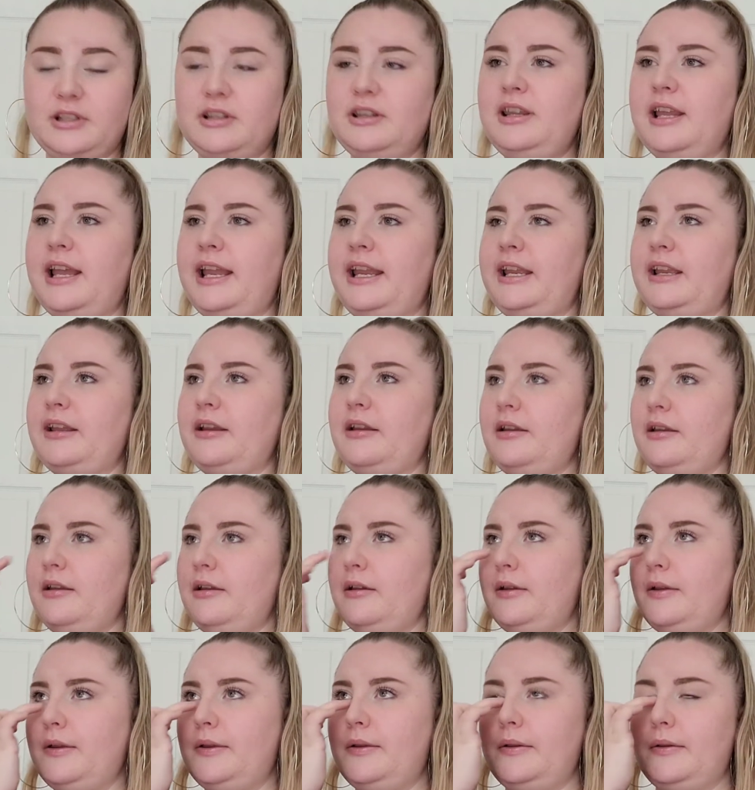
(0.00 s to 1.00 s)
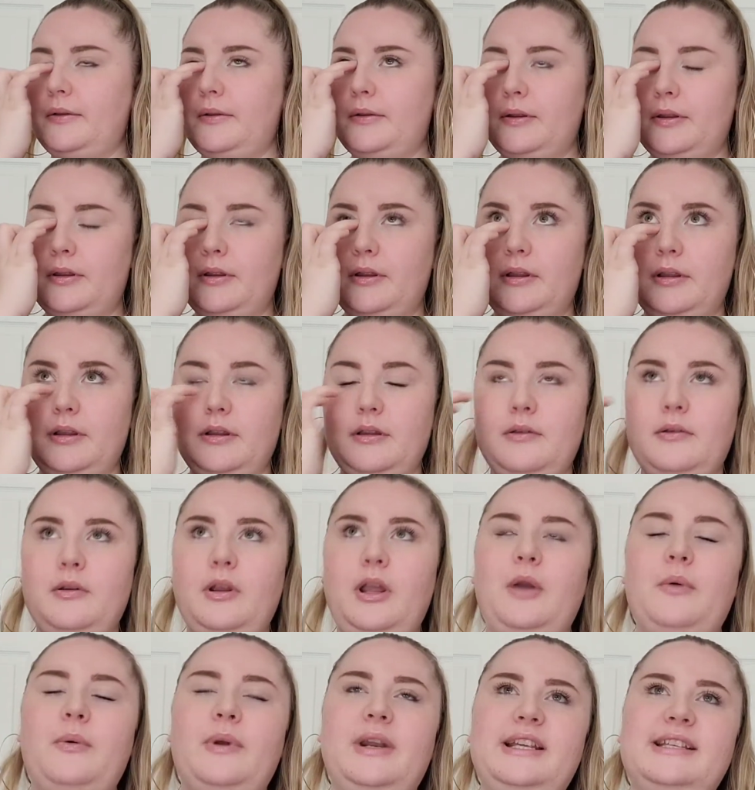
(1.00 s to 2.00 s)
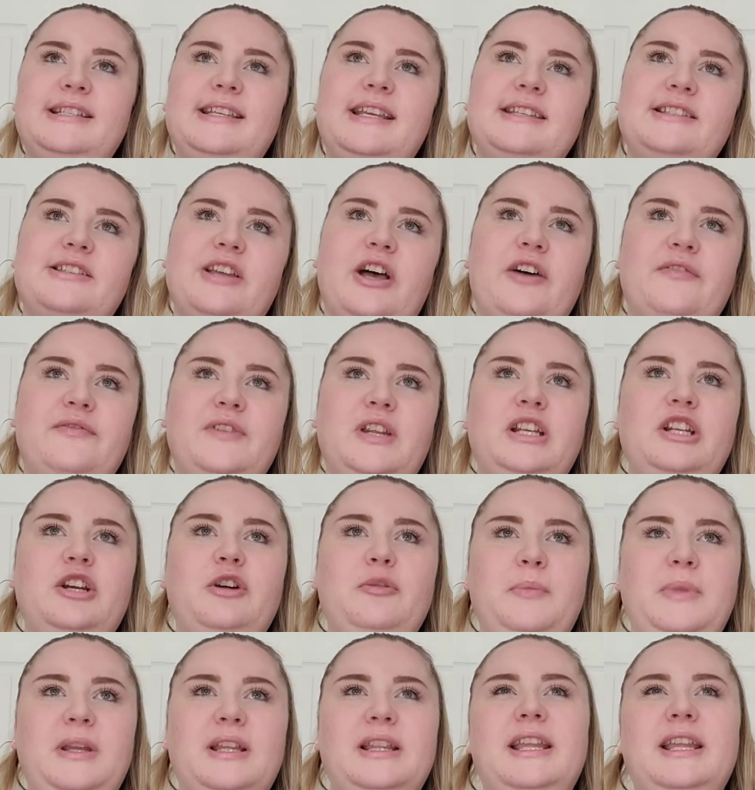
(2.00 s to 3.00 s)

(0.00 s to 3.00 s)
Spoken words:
Like, and when I say soft, I don't mean